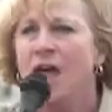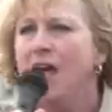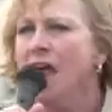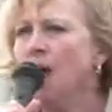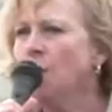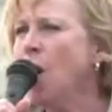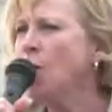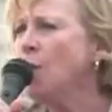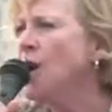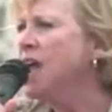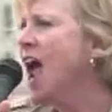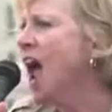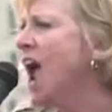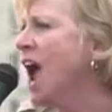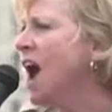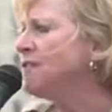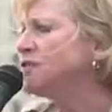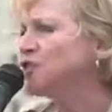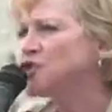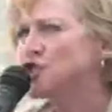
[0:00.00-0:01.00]
And when we
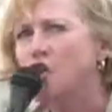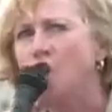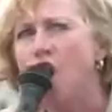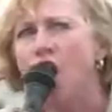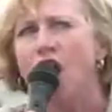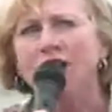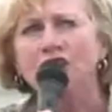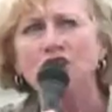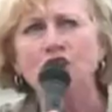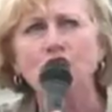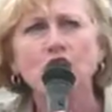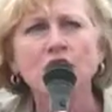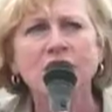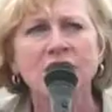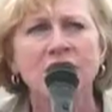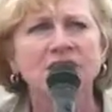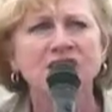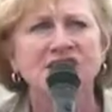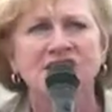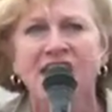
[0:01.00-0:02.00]
have strong
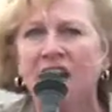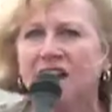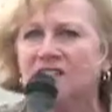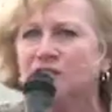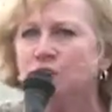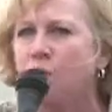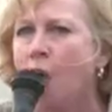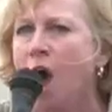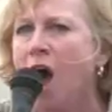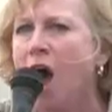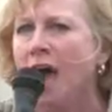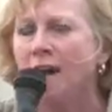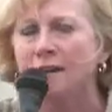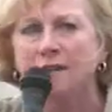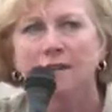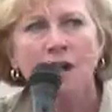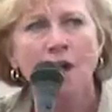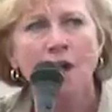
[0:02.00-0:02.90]
unions, guess what?